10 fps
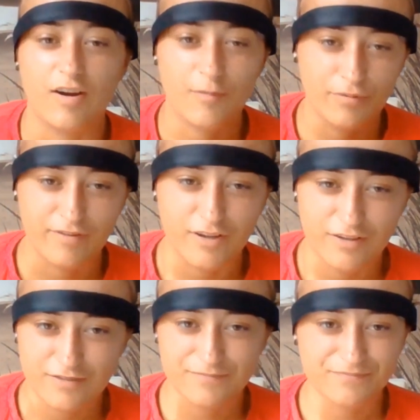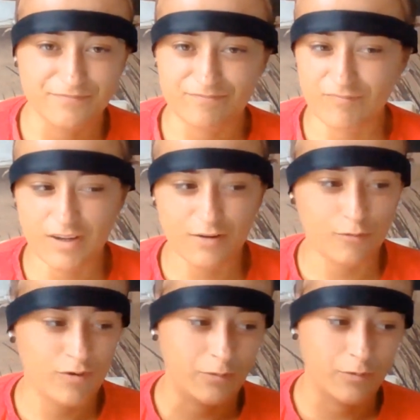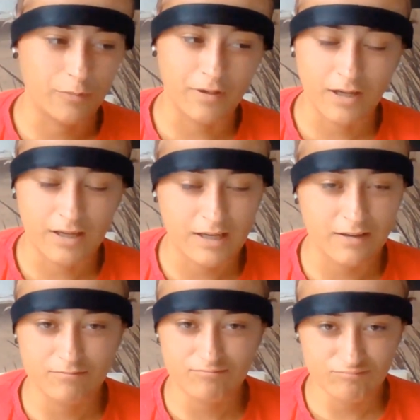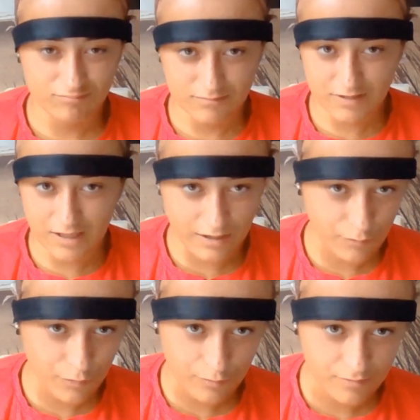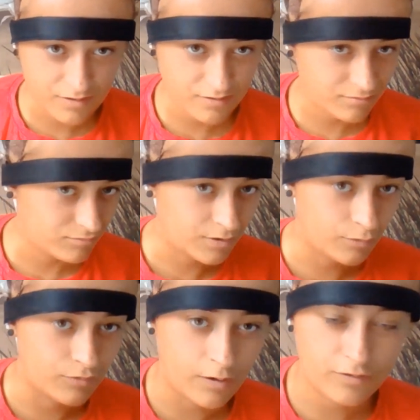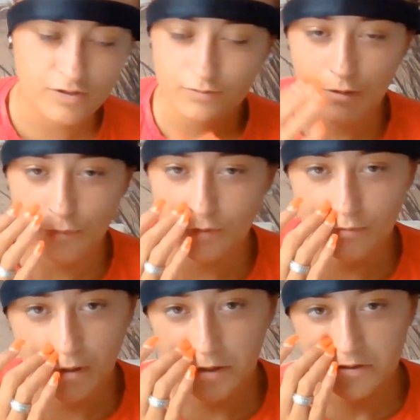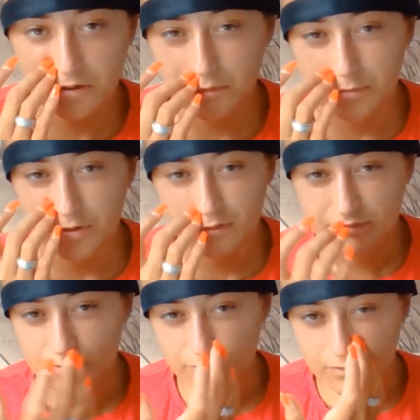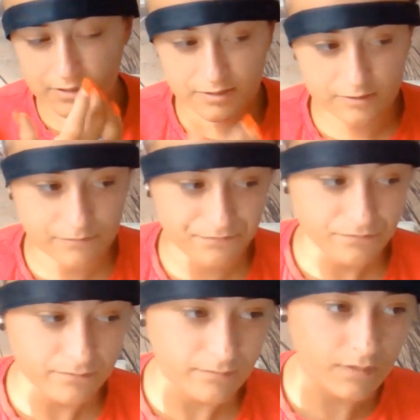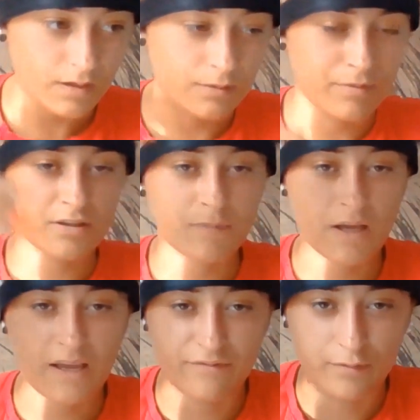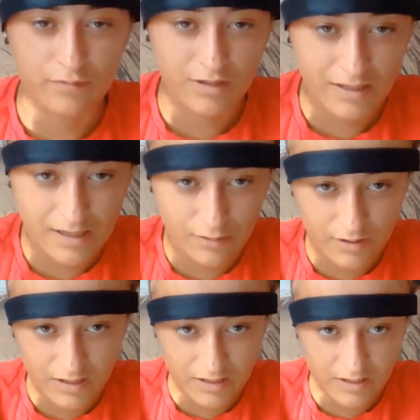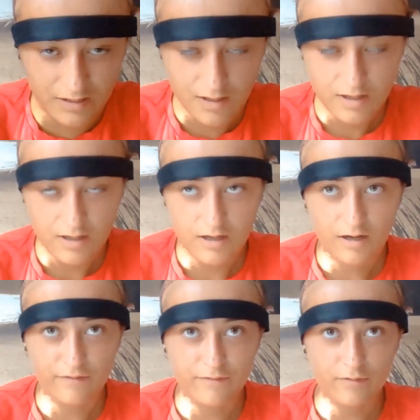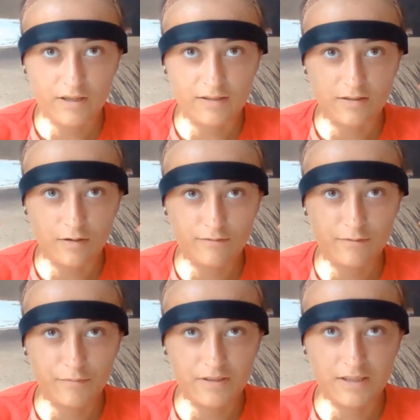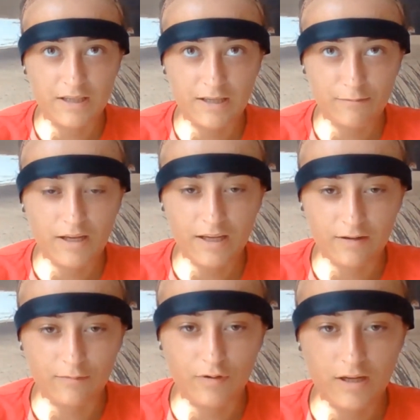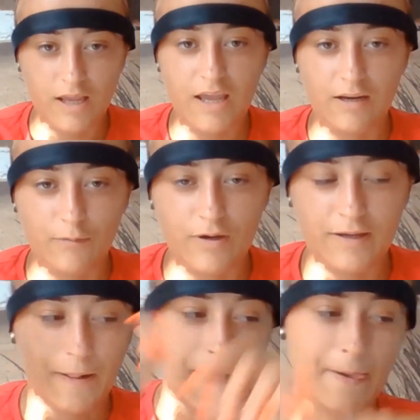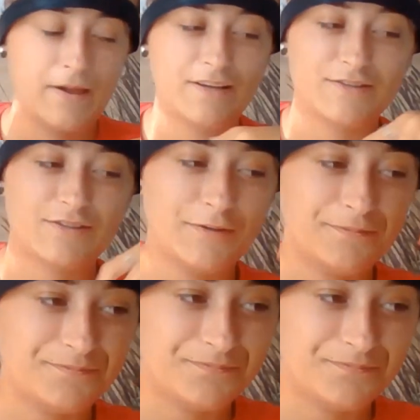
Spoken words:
I preferred. I don't really want to be going out to any rooms. I just don't want to move, to be honest, because my head feels like out here. I feel like it's hard for me to keep my head upright anyway. So